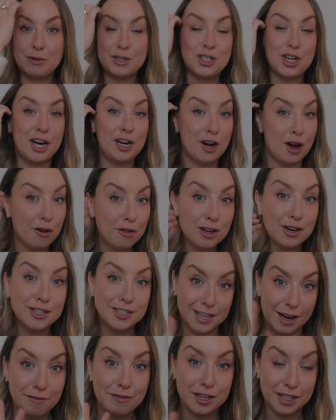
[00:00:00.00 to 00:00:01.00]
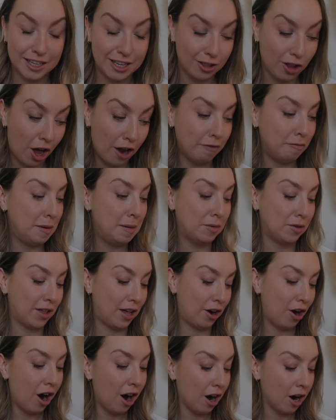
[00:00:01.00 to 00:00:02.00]
which I know there are definitely a lot of people
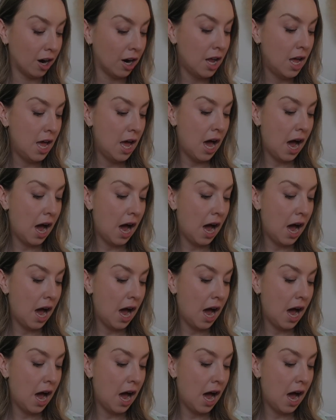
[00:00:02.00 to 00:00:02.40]
that are.